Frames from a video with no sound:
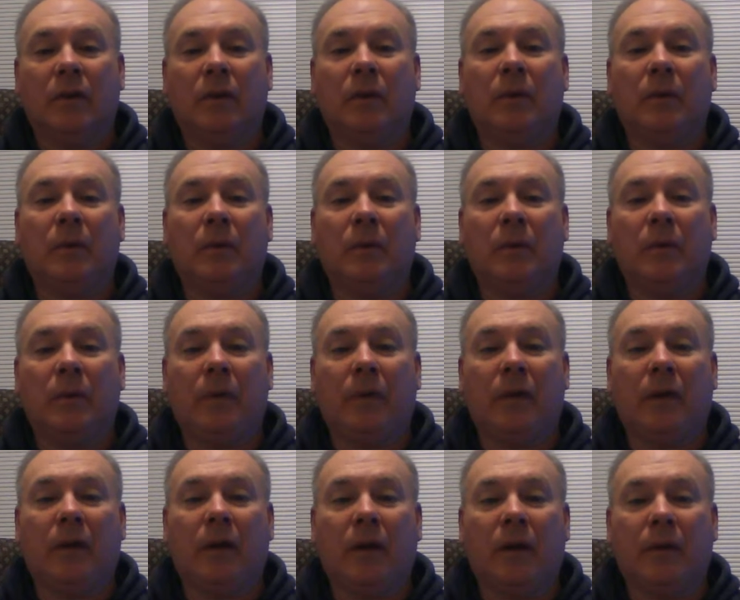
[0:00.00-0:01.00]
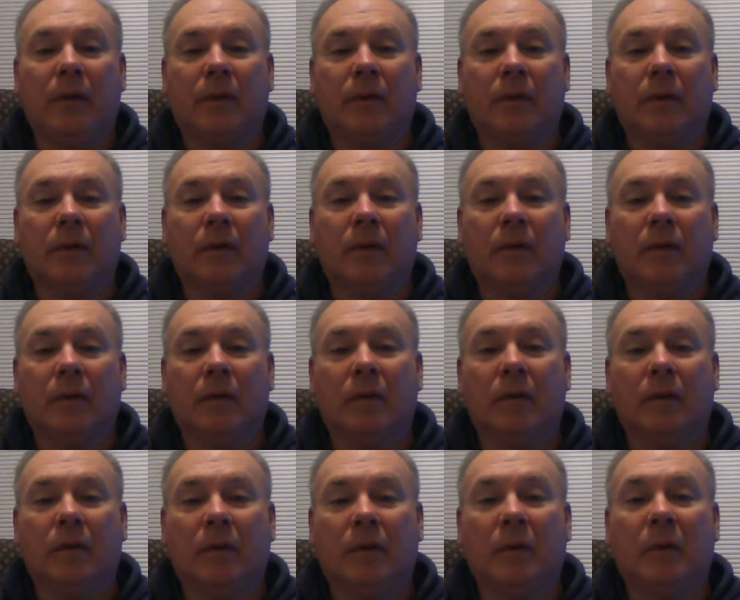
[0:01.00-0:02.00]
to the other,
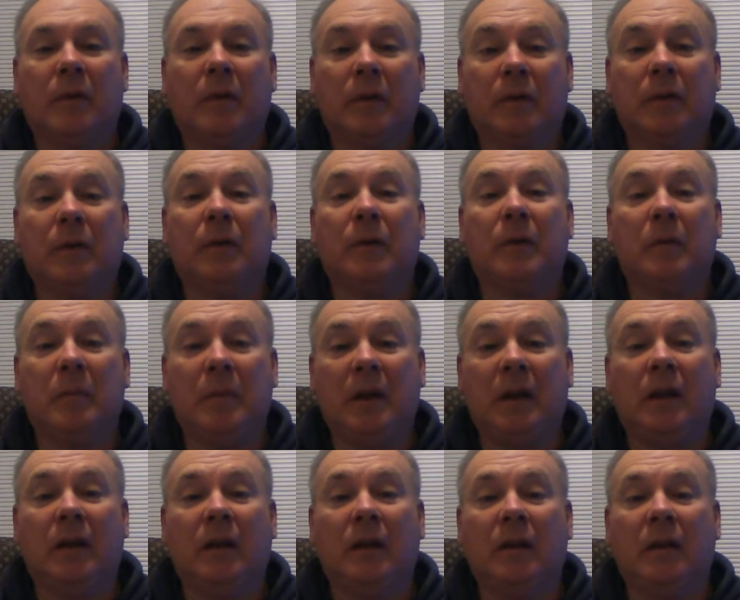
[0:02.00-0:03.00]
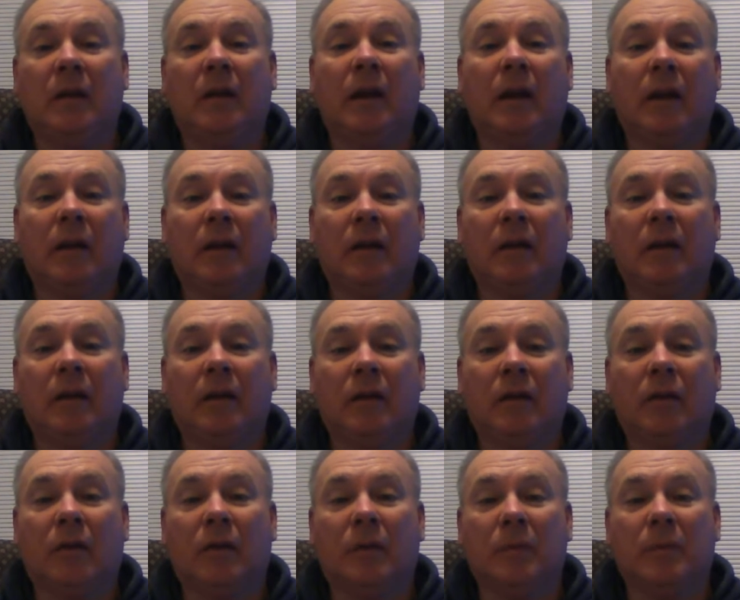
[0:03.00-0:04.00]
to the mean, and
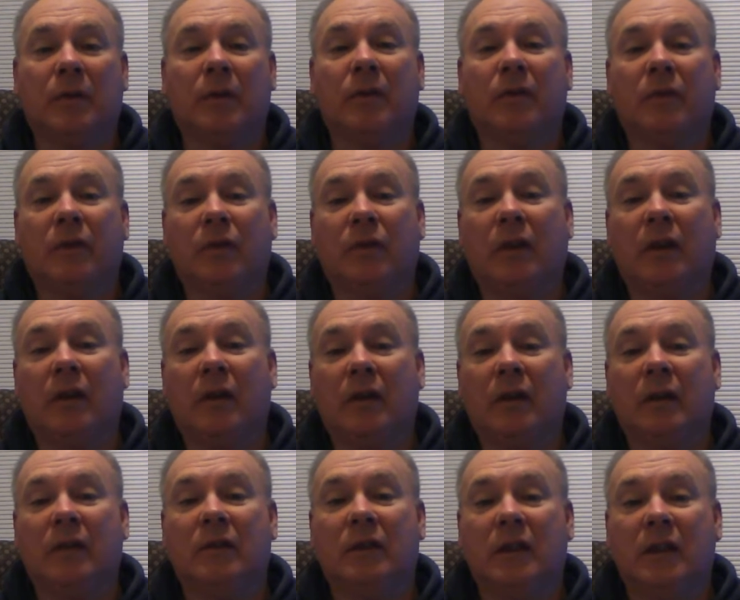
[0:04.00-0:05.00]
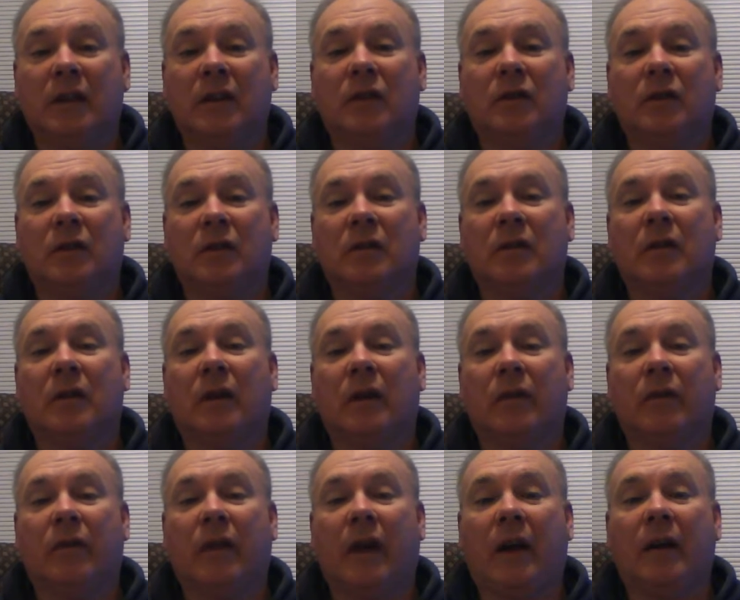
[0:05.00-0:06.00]
in terms of the standard deviation
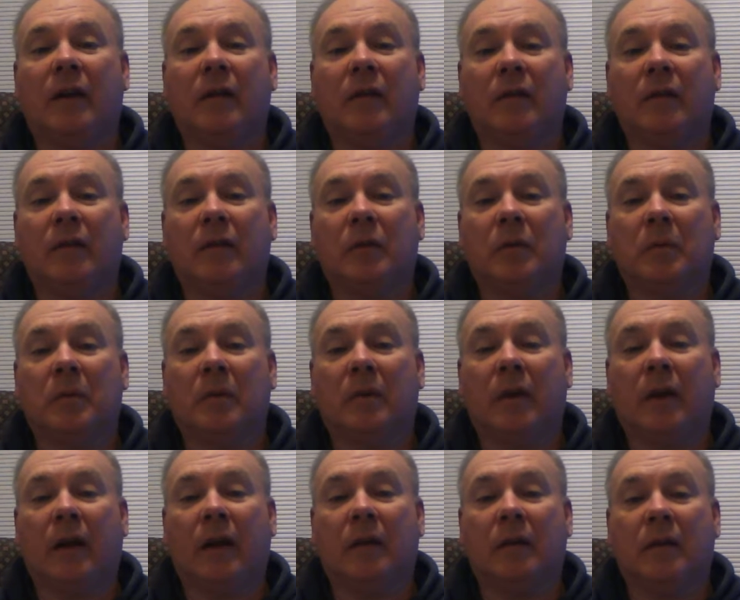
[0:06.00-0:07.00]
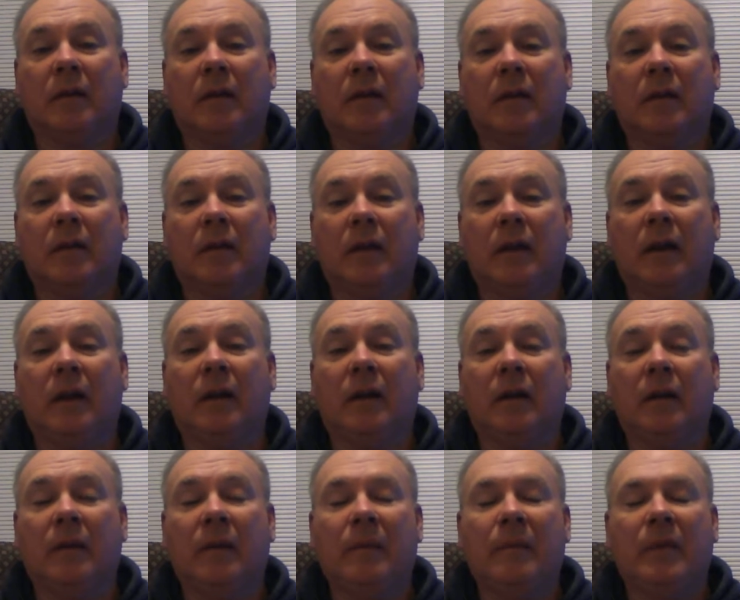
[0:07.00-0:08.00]
of that
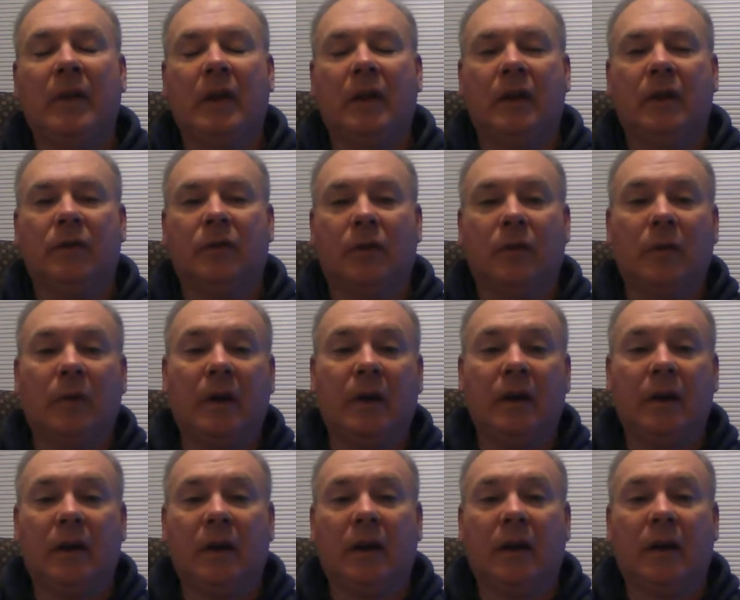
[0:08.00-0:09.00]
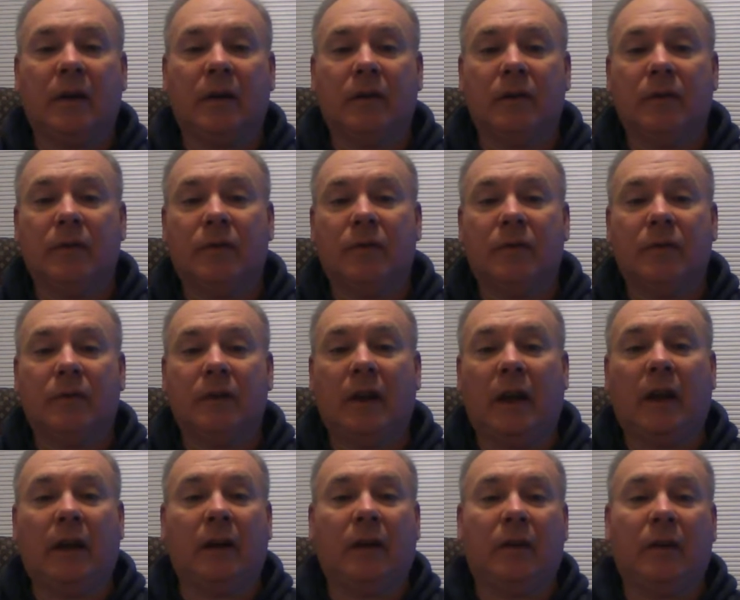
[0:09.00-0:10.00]
data. So any kind of
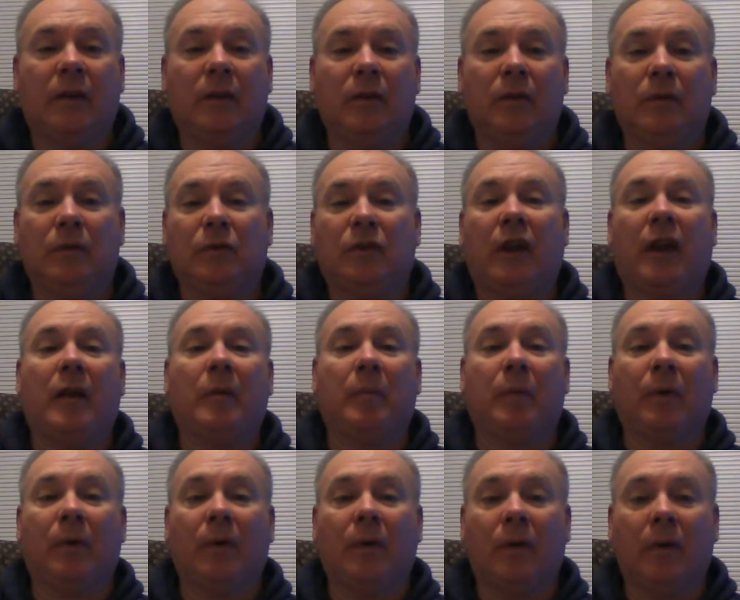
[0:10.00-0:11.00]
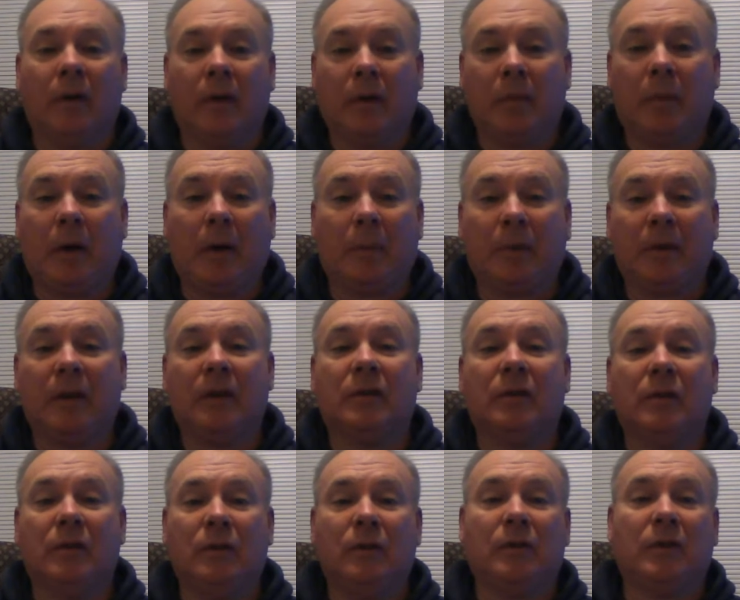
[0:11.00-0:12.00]
data that you sample, or any
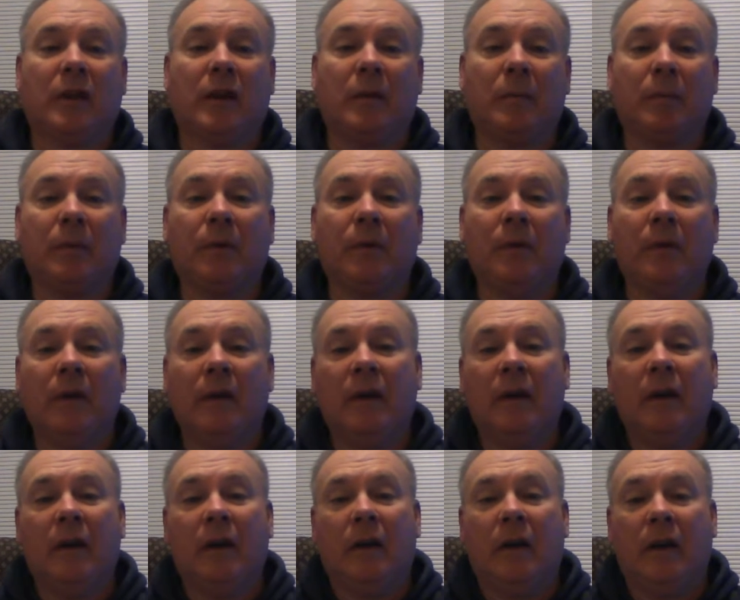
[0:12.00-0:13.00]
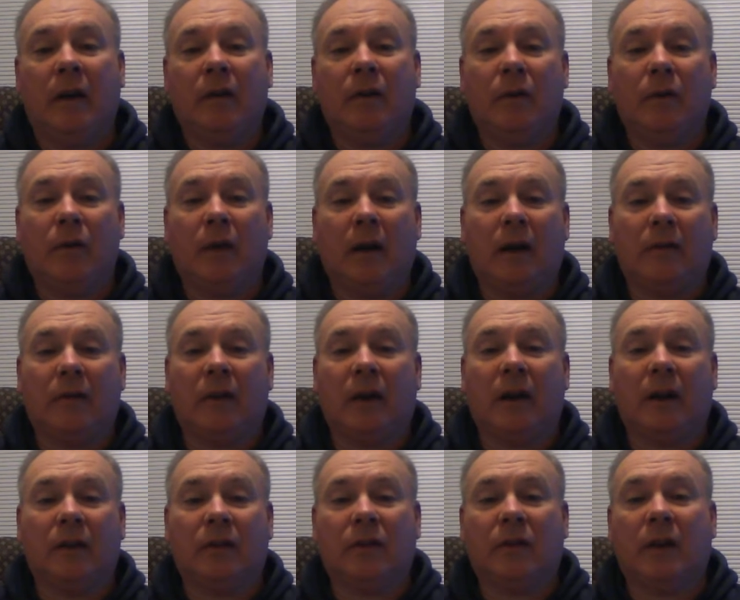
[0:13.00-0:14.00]
population you sample, and you have
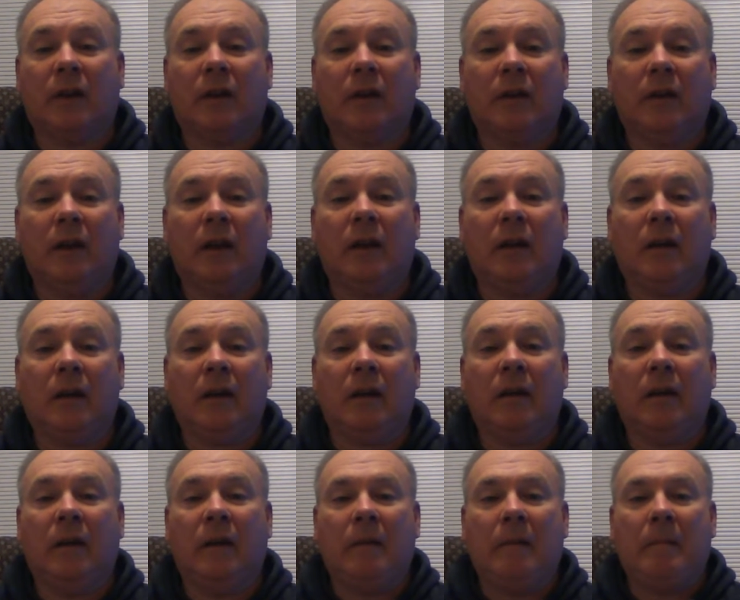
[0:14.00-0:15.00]
that set of data,